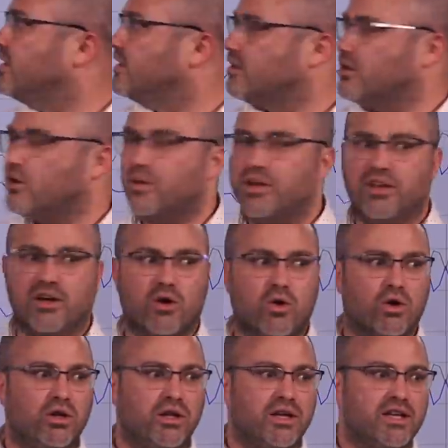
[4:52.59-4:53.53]
When the
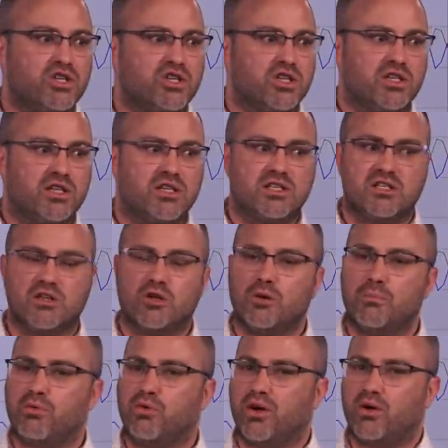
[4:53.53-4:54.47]
correlation is
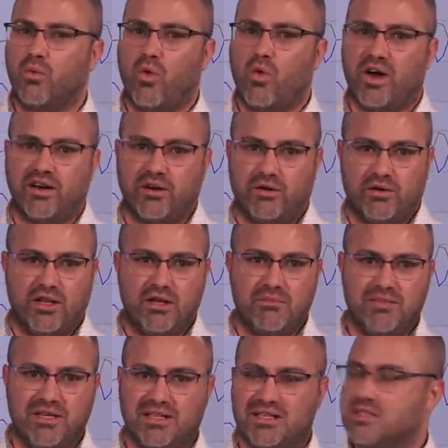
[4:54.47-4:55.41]
0.1, it
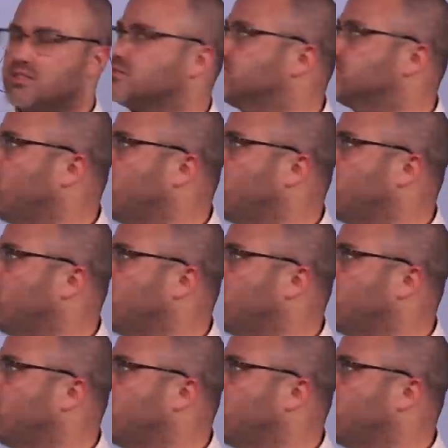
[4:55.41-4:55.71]
really means